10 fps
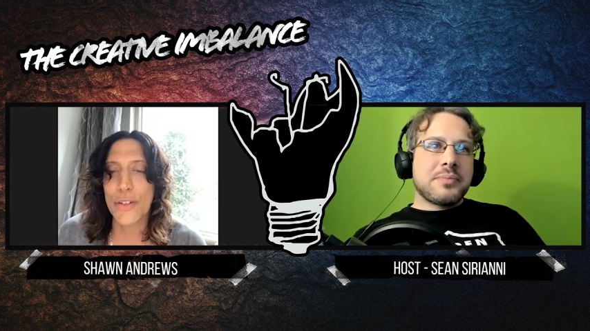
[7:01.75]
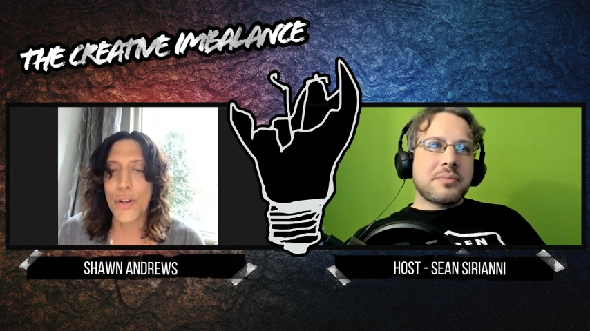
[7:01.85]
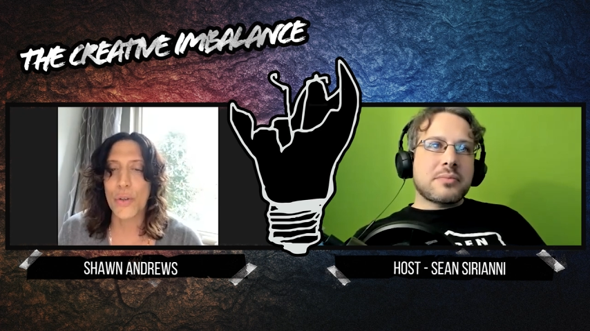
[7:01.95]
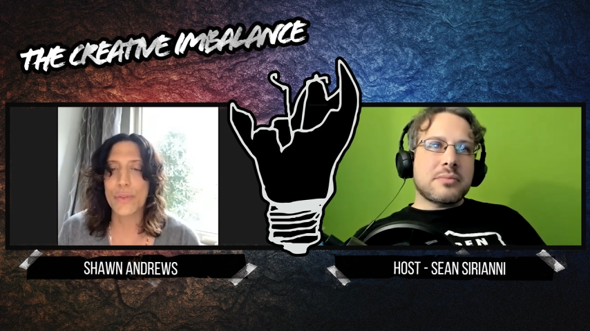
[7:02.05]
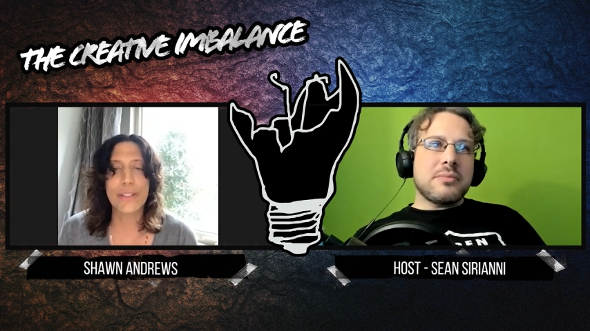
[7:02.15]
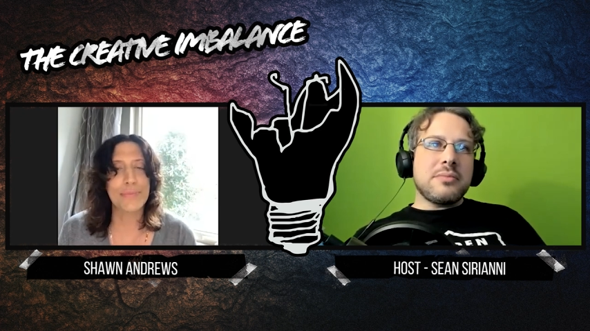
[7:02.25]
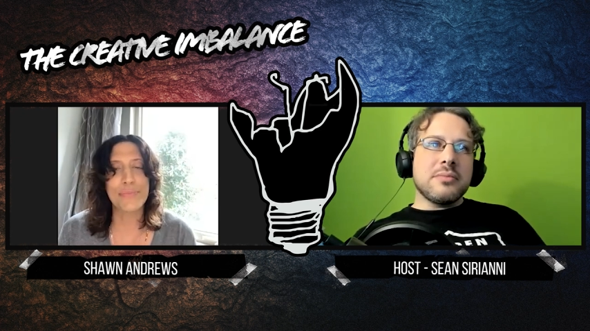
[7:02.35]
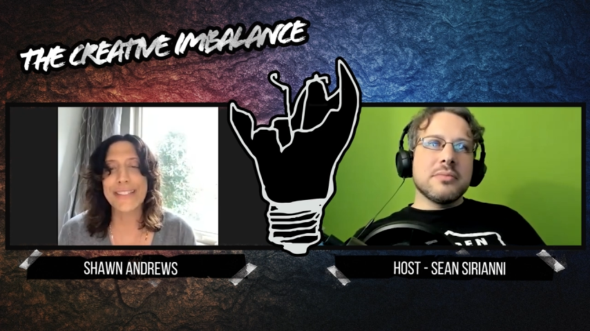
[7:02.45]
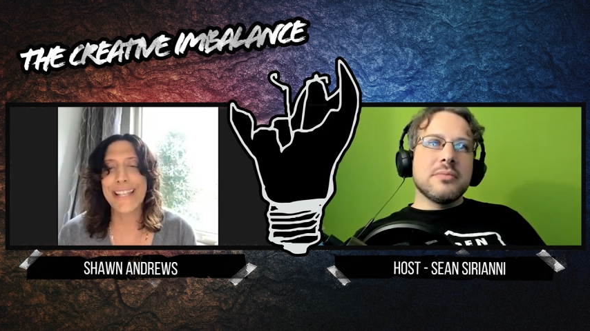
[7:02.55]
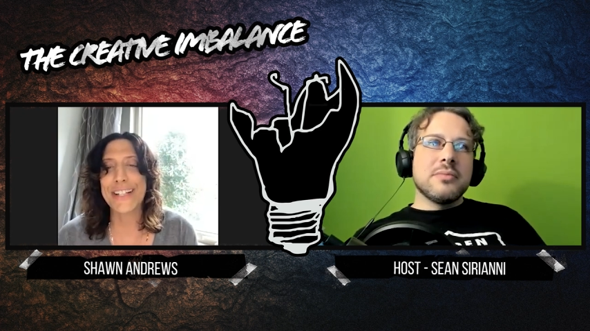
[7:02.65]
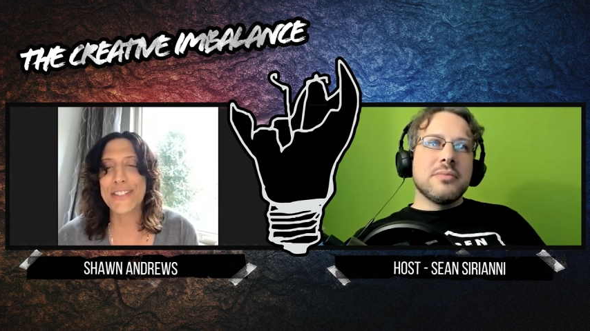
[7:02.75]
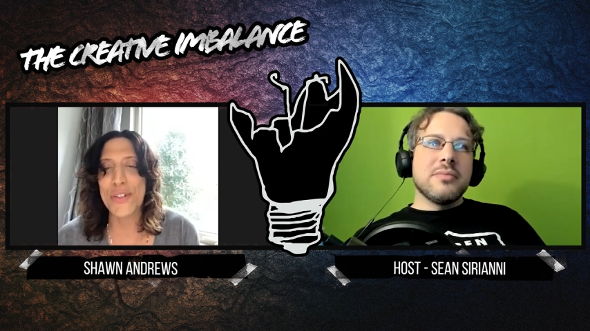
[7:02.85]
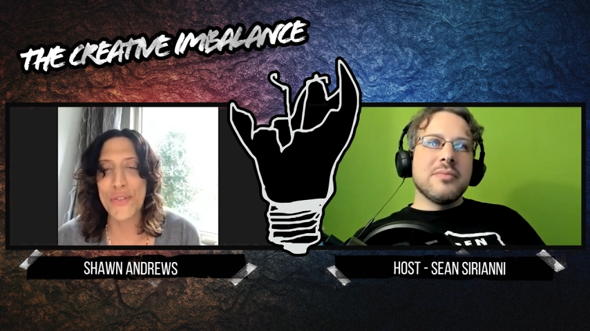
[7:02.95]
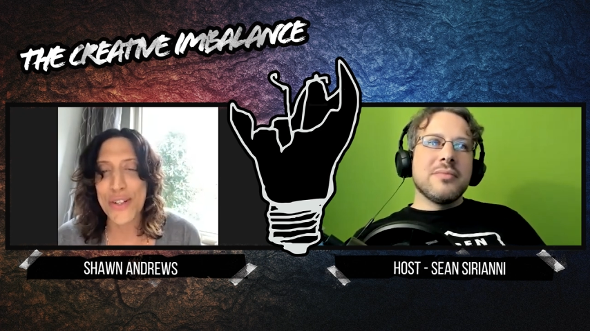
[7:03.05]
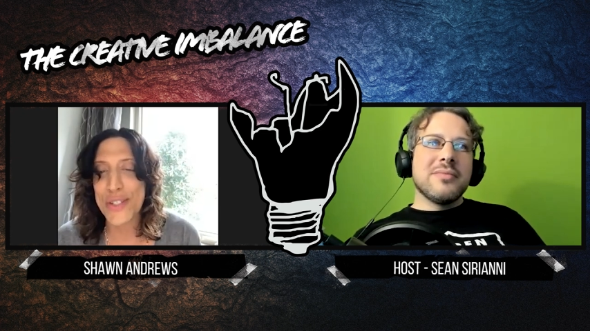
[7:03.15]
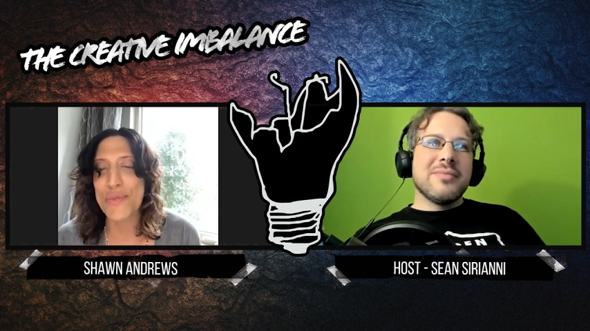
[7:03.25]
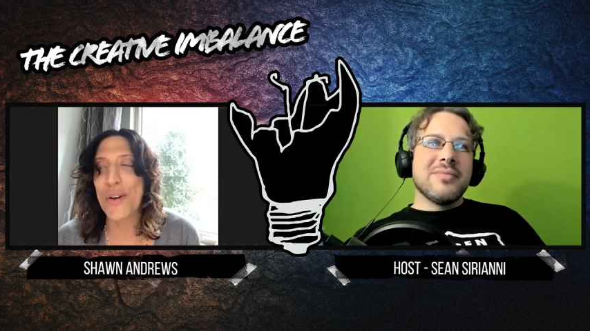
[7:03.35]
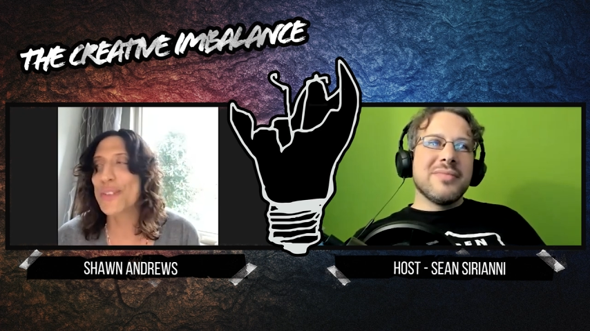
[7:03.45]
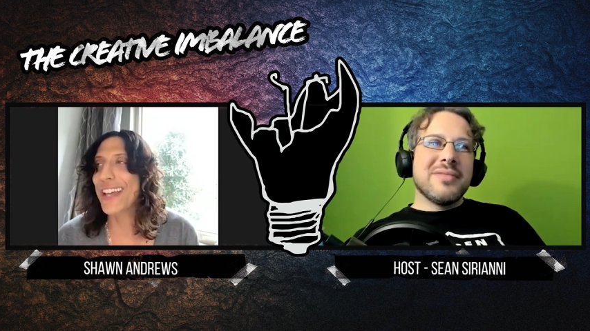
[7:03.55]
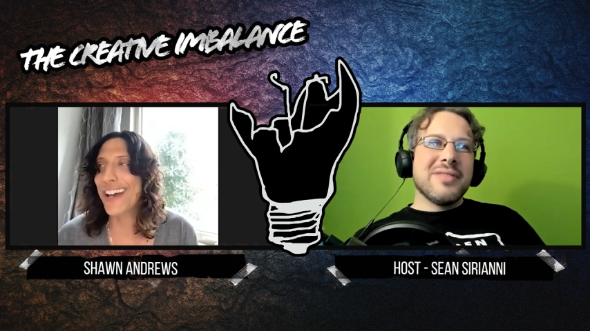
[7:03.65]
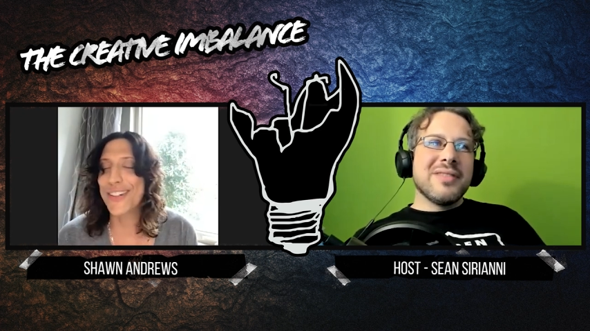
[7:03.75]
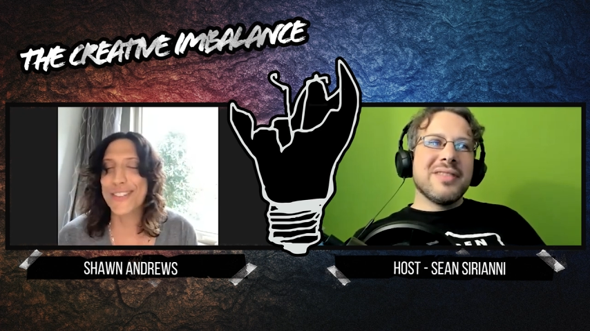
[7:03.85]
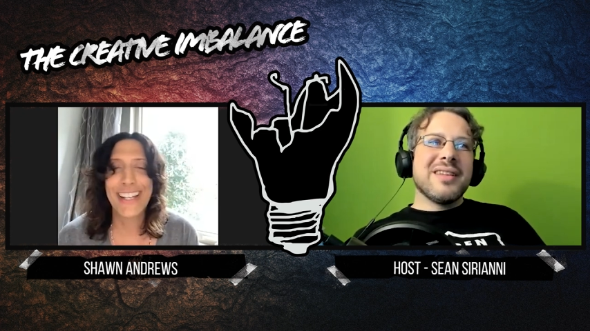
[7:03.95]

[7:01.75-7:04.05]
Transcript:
Speaker 1: know, it's, it's actually a very small town.